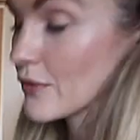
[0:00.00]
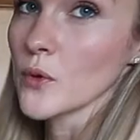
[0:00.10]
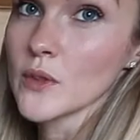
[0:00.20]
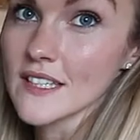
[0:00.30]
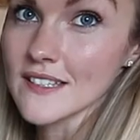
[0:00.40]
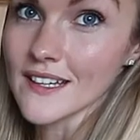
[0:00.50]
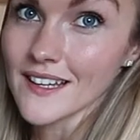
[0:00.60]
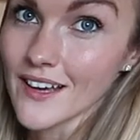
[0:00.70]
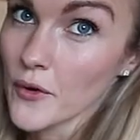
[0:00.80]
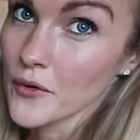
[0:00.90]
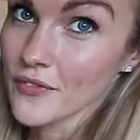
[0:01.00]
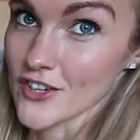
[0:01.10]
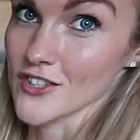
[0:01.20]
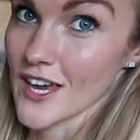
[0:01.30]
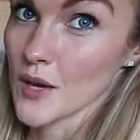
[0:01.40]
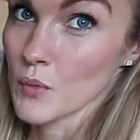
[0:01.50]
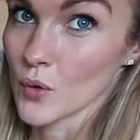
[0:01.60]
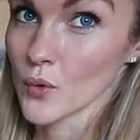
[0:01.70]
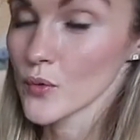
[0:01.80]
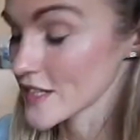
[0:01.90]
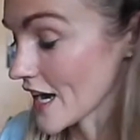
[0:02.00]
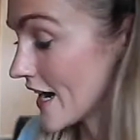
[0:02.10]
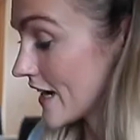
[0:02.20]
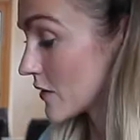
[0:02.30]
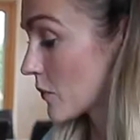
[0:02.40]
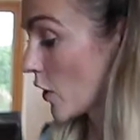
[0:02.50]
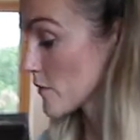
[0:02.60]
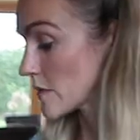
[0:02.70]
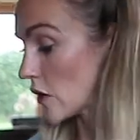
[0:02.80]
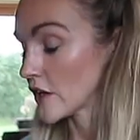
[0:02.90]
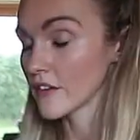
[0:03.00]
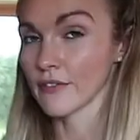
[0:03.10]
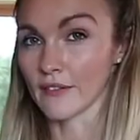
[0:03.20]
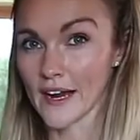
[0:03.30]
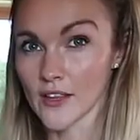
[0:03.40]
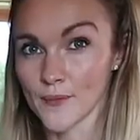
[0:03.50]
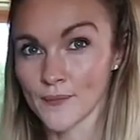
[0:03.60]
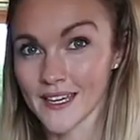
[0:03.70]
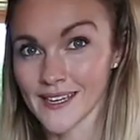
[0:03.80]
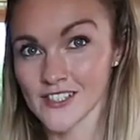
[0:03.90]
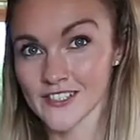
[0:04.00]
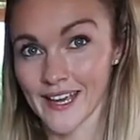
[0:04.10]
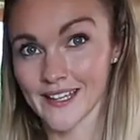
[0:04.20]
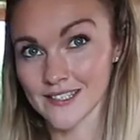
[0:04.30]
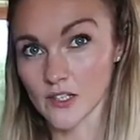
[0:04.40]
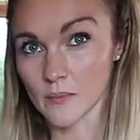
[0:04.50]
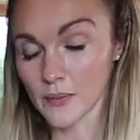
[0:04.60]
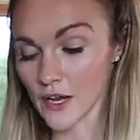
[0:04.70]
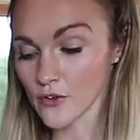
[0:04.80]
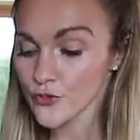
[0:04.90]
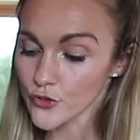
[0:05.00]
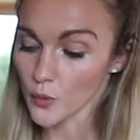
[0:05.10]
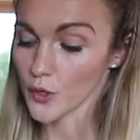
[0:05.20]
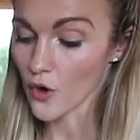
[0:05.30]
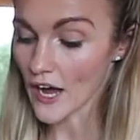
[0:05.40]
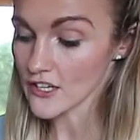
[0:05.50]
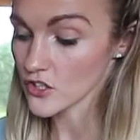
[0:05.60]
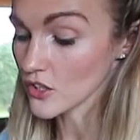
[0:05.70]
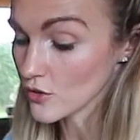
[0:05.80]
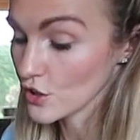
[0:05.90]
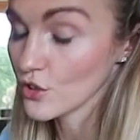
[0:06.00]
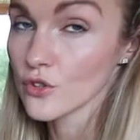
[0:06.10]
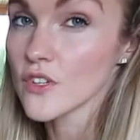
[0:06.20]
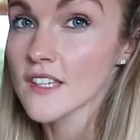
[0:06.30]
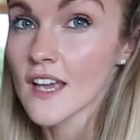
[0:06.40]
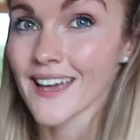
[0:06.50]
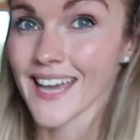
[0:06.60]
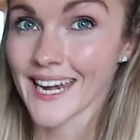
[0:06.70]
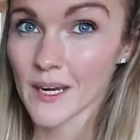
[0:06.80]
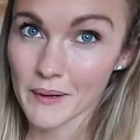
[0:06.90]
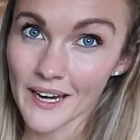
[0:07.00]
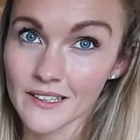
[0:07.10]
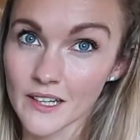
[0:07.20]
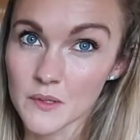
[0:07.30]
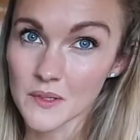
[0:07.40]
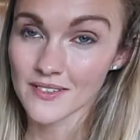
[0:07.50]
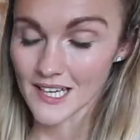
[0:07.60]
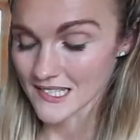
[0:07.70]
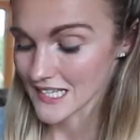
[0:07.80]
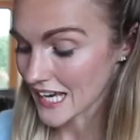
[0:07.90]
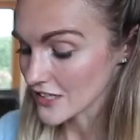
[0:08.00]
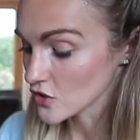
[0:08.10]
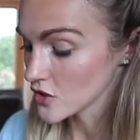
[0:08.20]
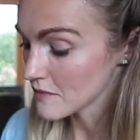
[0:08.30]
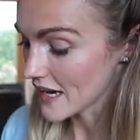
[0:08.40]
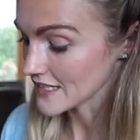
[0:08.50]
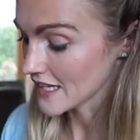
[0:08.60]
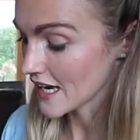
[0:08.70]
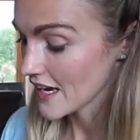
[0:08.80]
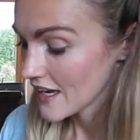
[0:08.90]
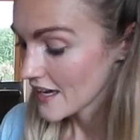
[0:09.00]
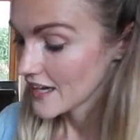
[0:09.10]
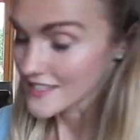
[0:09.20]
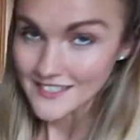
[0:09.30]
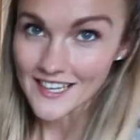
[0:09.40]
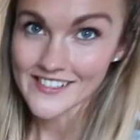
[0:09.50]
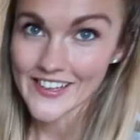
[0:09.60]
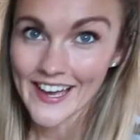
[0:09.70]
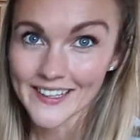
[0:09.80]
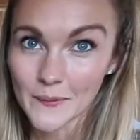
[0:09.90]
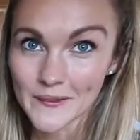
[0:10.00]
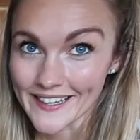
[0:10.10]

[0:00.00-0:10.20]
to fold these into little fish cake molds and pop them on, fry them each side to they're brown. So we're not actually going to use any breadcrumbs with this. It gets too messy and it starts to add up the